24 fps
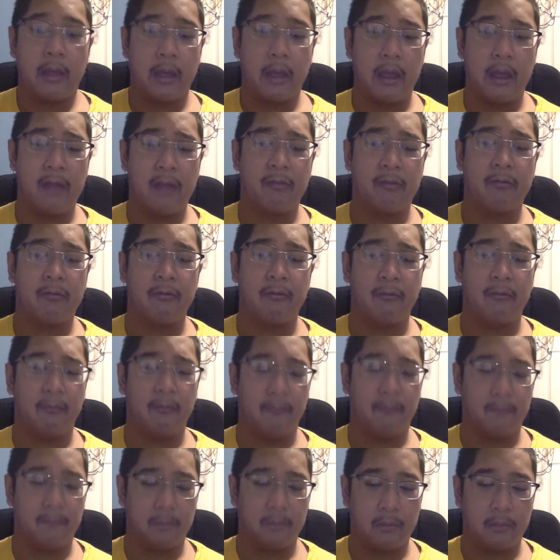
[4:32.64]
into
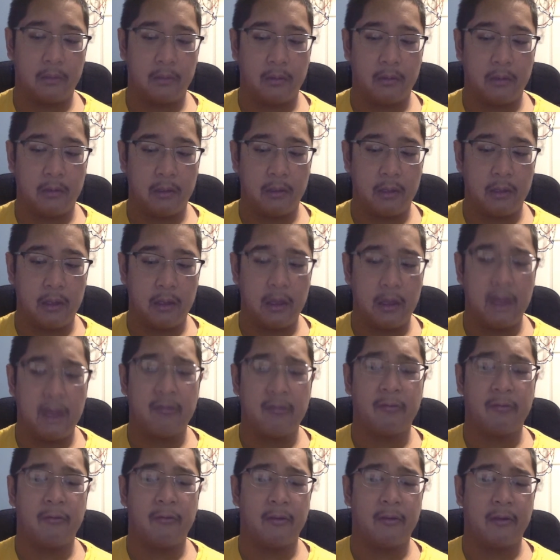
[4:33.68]

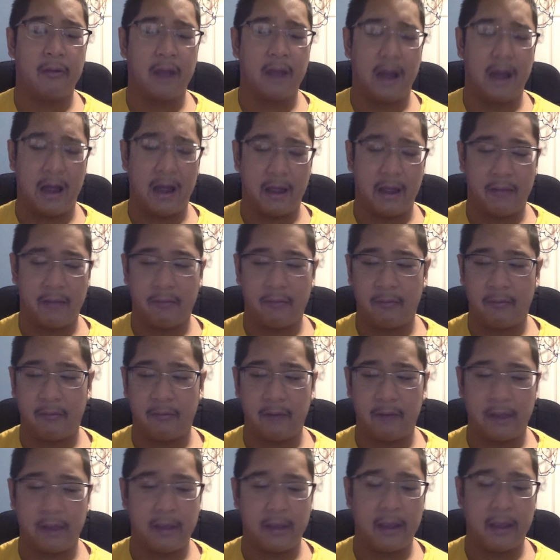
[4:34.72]
you guys so
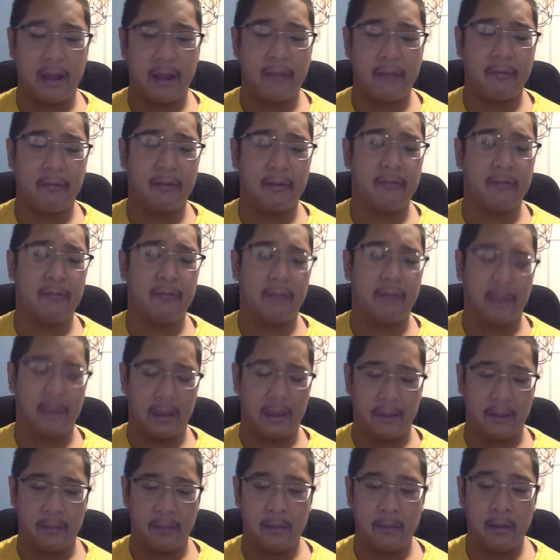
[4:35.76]
that you guys can
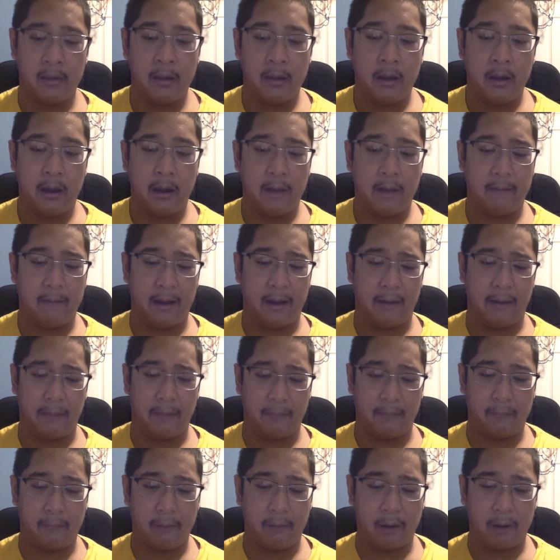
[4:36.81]
see of how
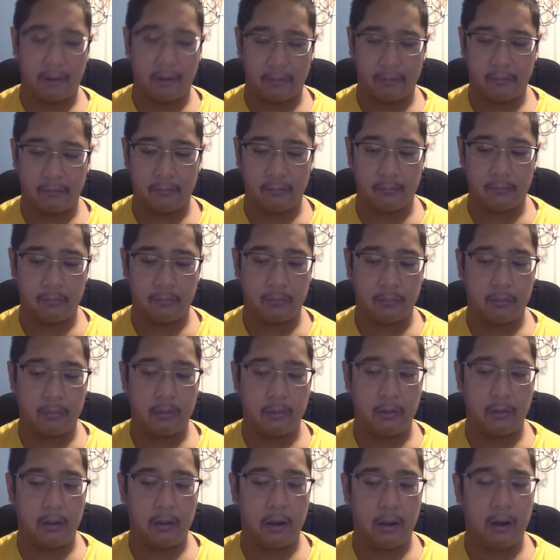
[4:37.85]
it works.
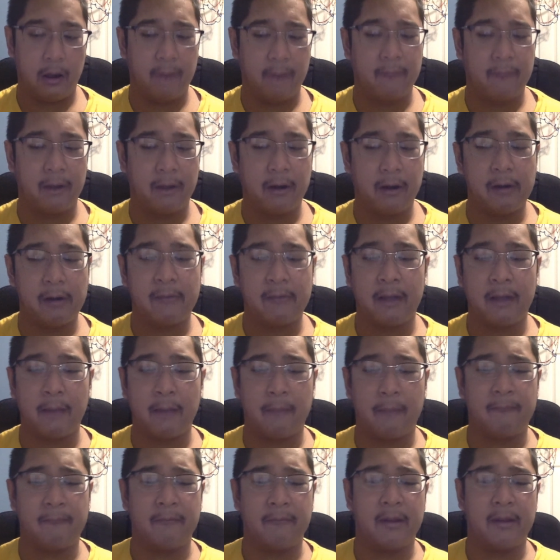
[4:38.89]
Another type
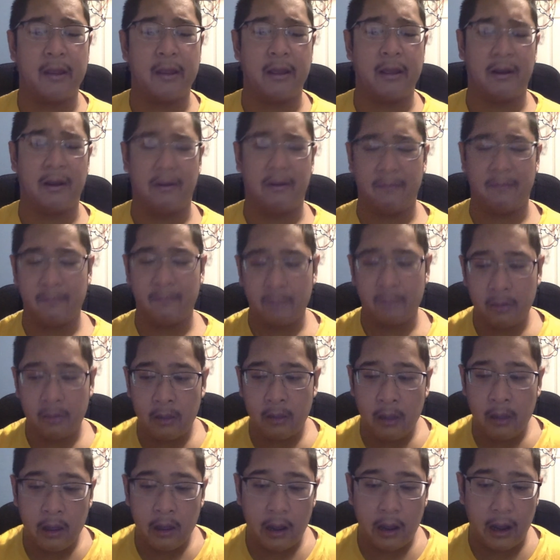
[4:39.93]
of video
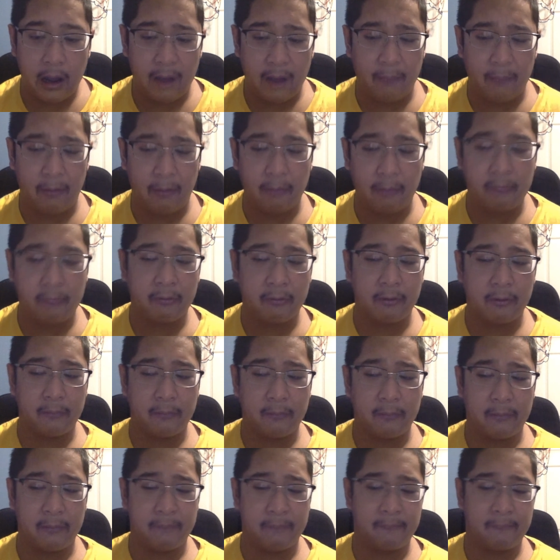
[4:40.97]
I'm also going to
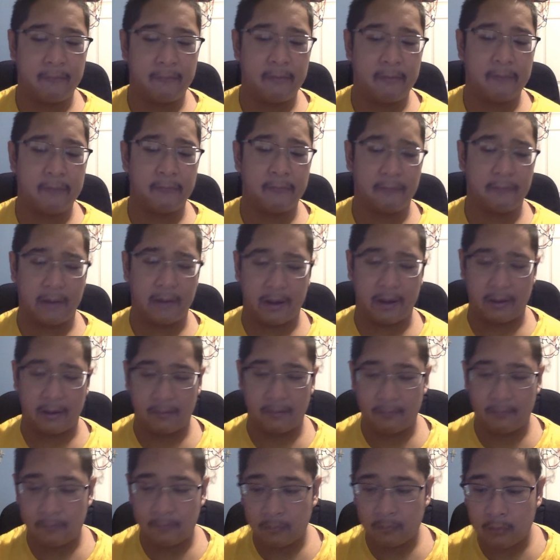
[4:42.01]
be featuring
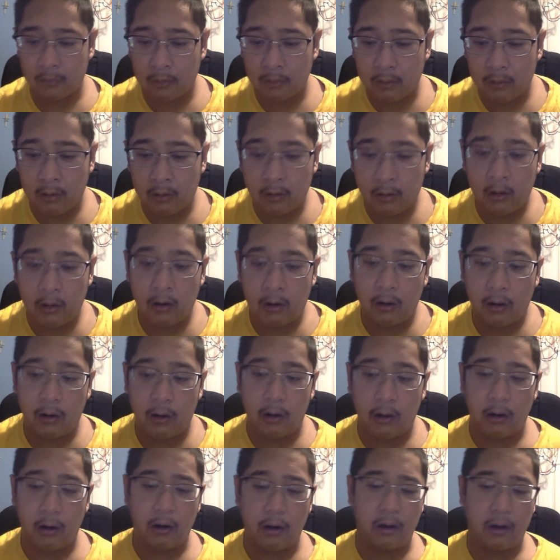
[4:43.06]

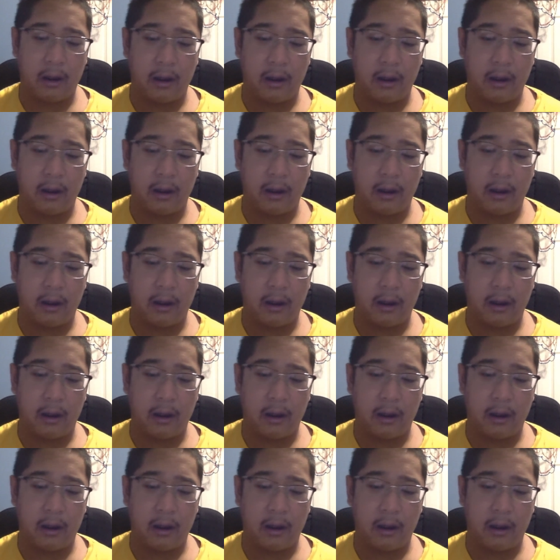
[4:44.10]
are